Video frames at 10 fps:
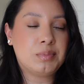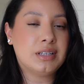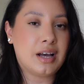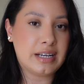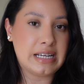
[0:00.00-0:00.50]

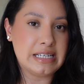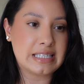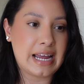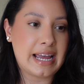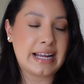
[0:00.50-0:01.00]

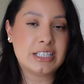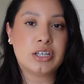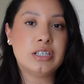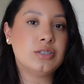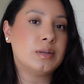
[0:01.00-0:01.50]
Pilates and I
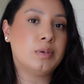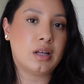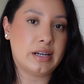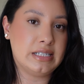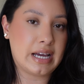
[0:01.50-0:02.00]
started doing
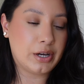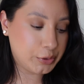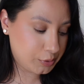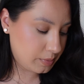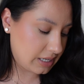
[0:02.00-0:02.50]
Pilates at
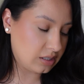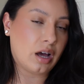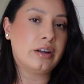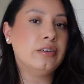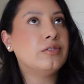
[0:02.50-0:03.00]
home, and a
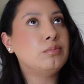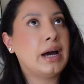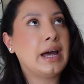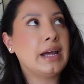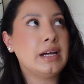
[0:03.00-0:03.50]
lot of
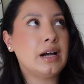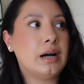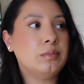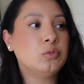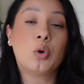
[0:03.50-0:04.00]
my
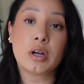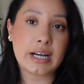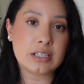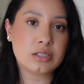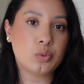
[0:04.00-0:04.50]

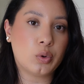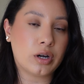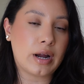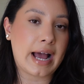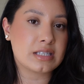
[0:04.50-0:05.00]
workouts
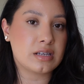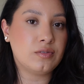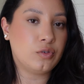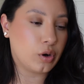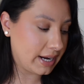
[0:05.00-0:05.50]
were asking
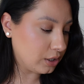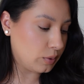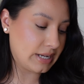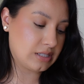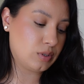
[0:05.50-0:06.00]
for ankle
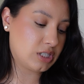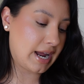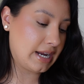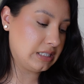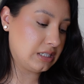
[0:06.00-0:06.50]
weights, which
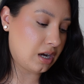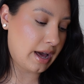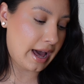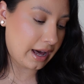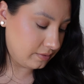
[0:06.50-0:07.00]
I did not
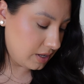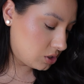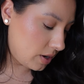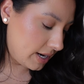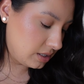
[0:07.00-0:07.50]
have.
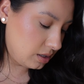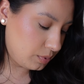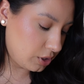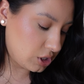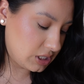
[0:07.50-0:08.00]
So I ended up
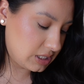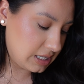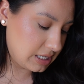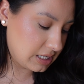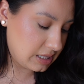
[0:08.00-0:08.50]

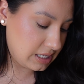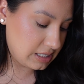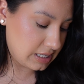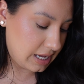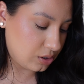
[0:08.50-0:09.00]
purchasing
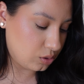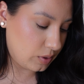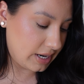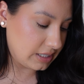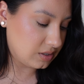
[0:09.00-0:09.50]
these ankle
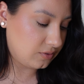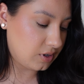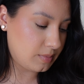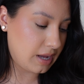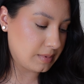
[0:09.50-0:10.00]
weights
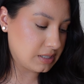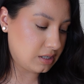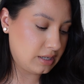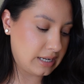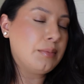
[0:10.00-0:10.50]
from
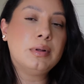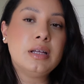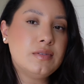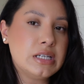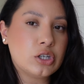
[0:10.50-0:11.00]
Amazon. I
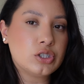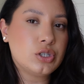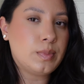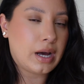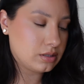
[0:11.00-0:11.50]
believe these are
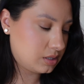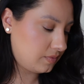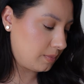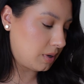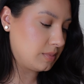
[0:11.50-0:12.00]
2 pounds
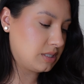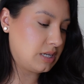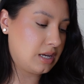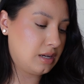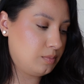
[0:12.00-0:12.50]
if I'm not
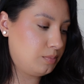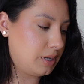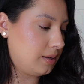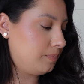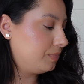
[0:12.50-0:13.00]
mistaken,
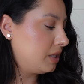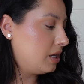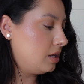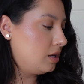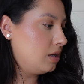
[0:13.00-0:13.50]
but
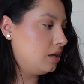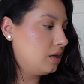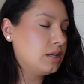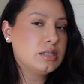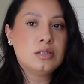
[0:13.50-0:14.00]

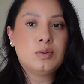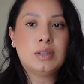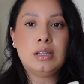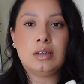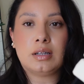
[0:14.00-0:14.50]
this is what
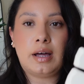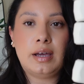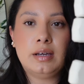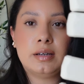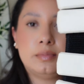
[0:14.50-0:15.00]
they look
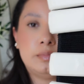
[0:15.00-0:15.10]
like.